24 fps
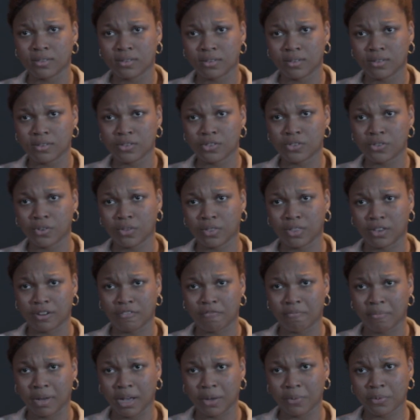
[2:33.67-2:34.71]
so that if
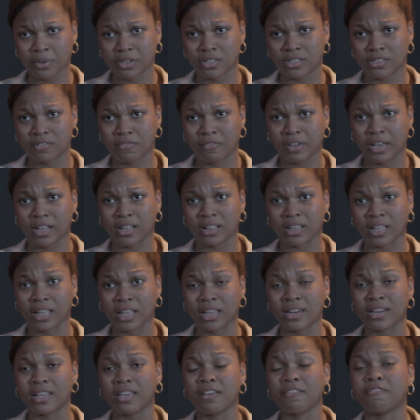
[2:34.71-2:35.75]
my words fail and
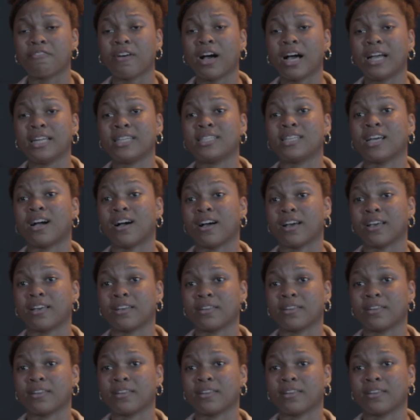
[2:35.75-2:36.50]
if I die,